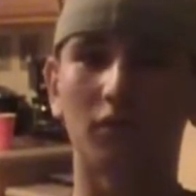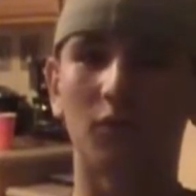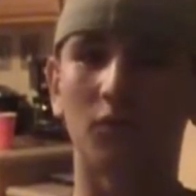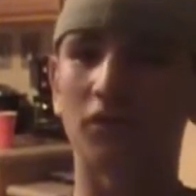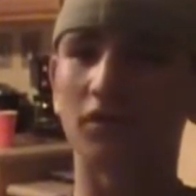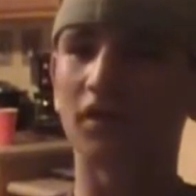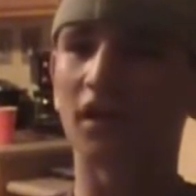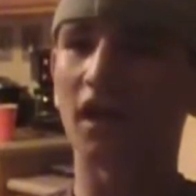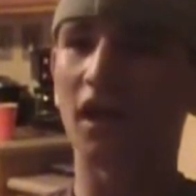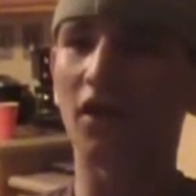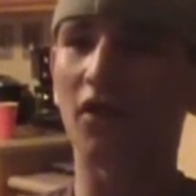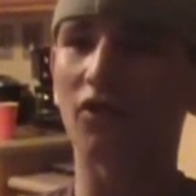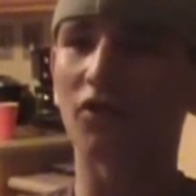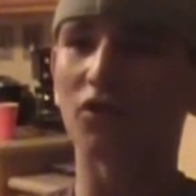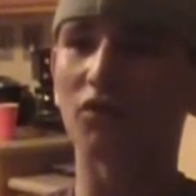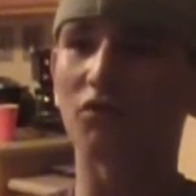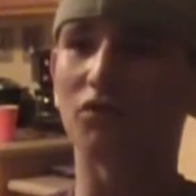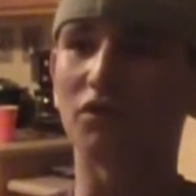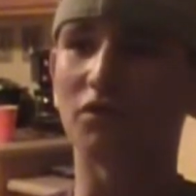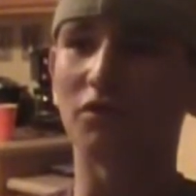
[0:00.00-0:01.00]
what the hell
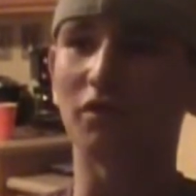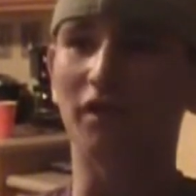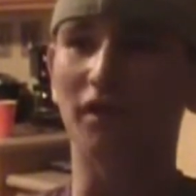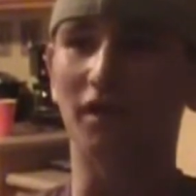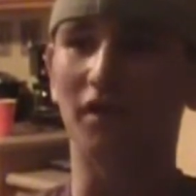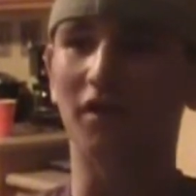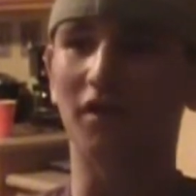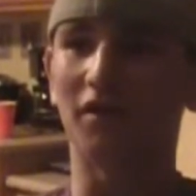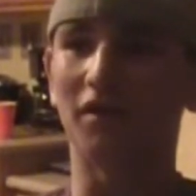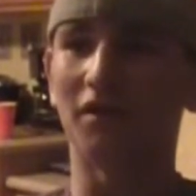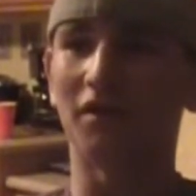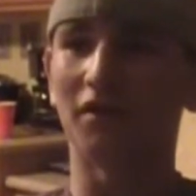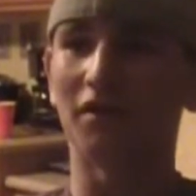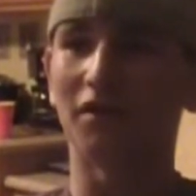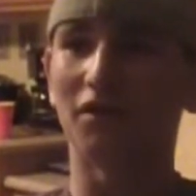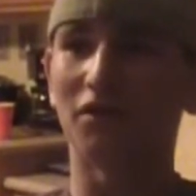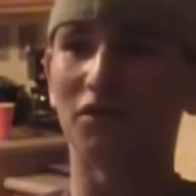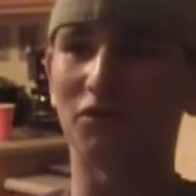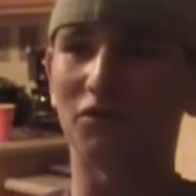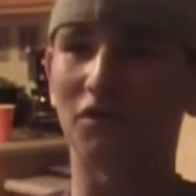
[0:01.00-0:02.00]
are you doing? Oh.
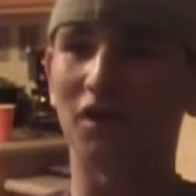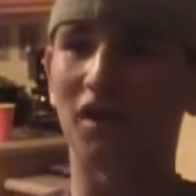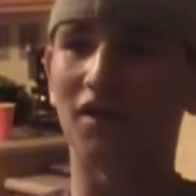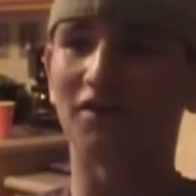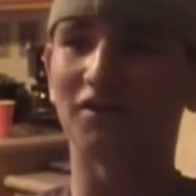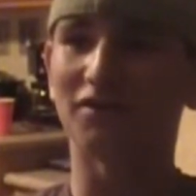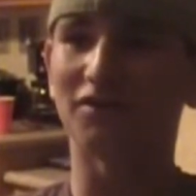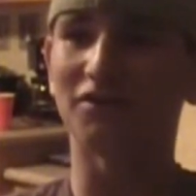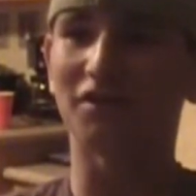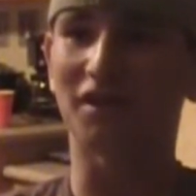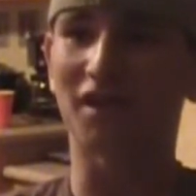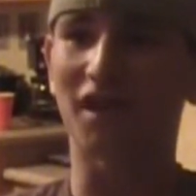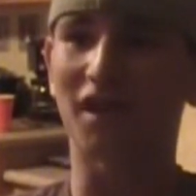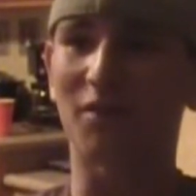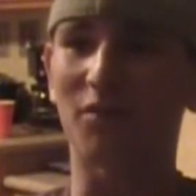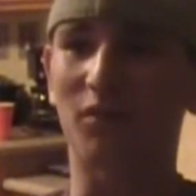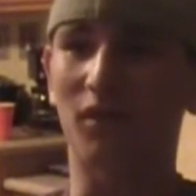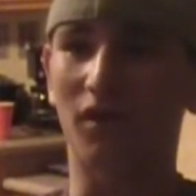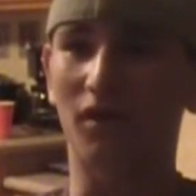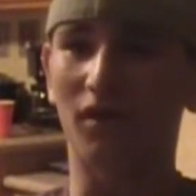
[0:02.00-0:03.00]
Do not touch the
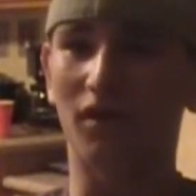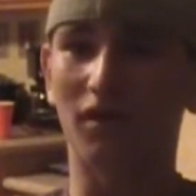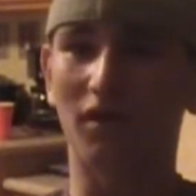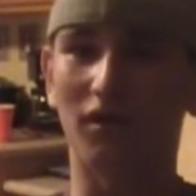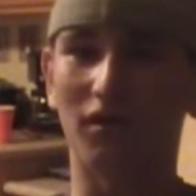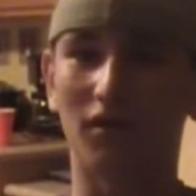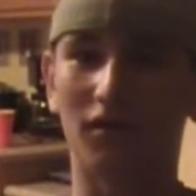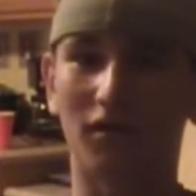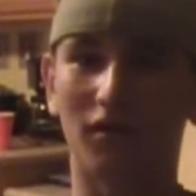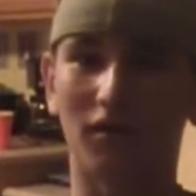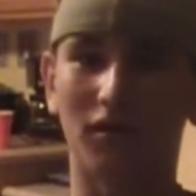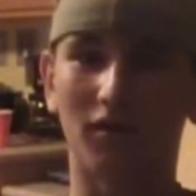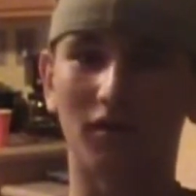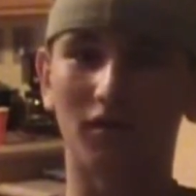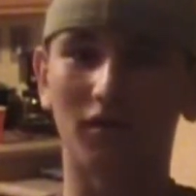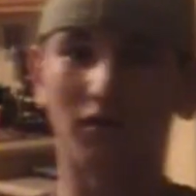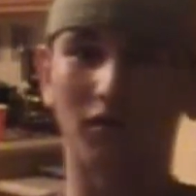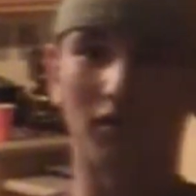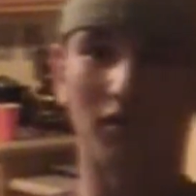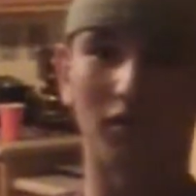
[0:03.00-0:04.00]
camera.
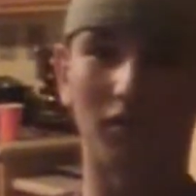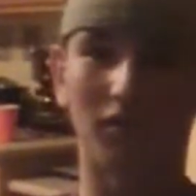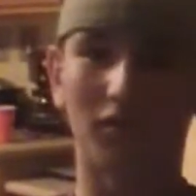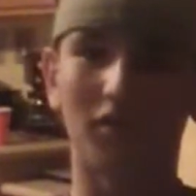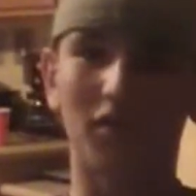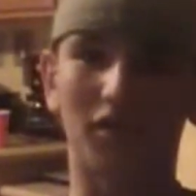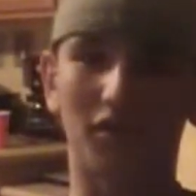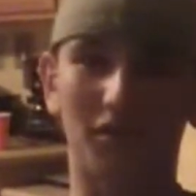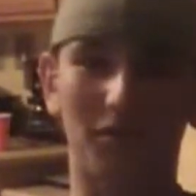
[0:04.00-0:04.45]
Thank